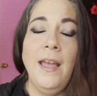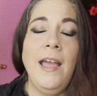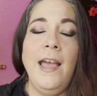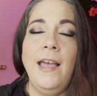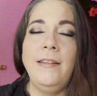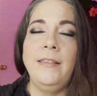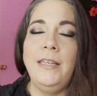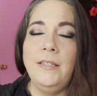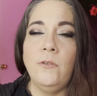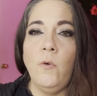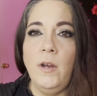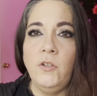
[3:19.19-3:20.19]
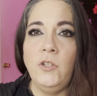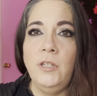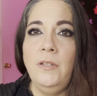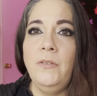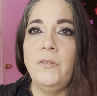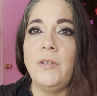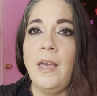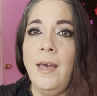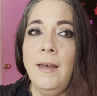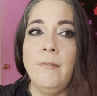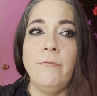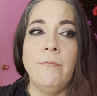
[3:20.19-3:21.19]
And these questions
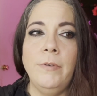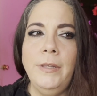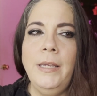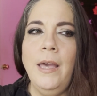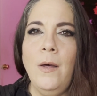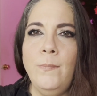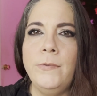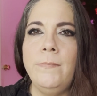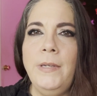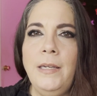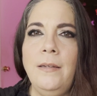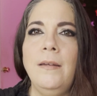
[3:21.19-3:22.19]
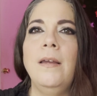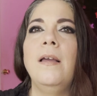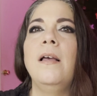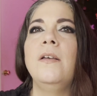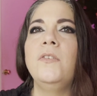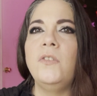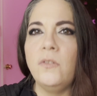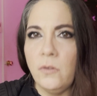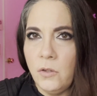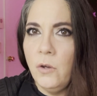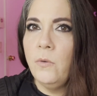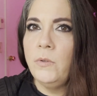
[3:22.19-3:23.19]
have really helped me
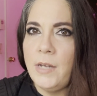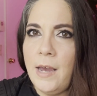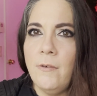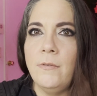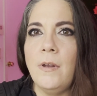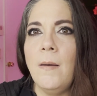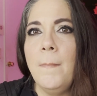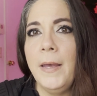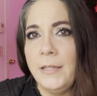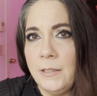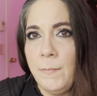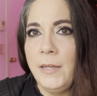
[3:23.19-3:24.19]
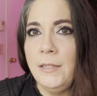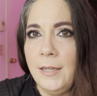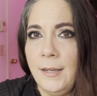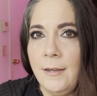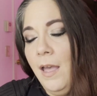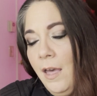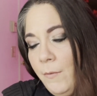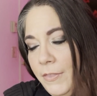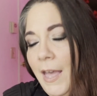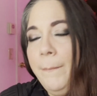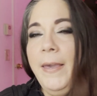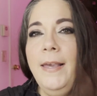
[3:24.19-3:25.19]
slow down my spending. With
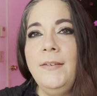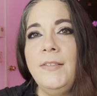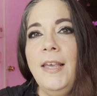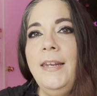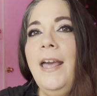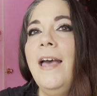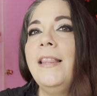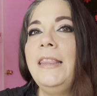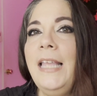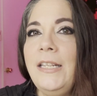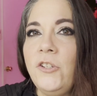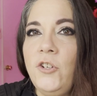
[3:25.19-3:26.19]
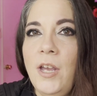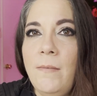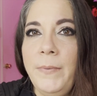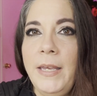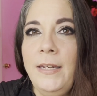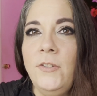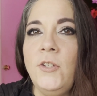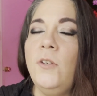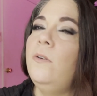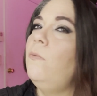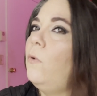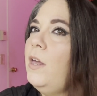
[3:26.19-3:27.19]
that being said, let's jump
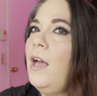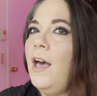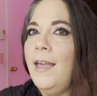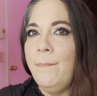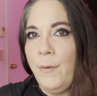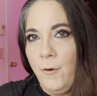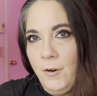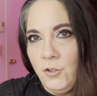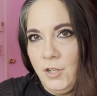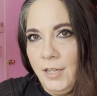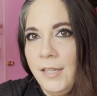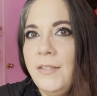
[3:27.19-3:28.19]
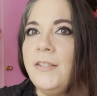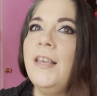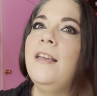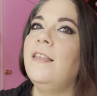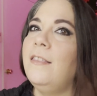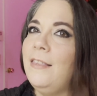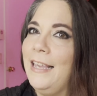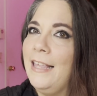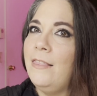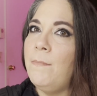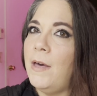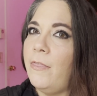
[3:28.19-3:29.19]
into what I purchased
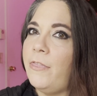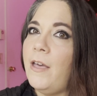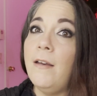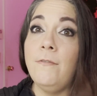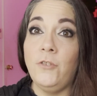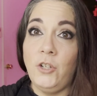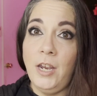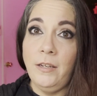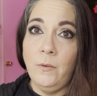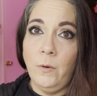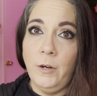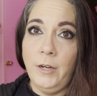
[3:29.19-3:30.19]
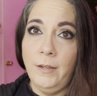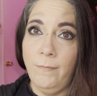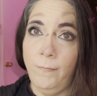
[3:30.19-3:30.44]
in the month of January.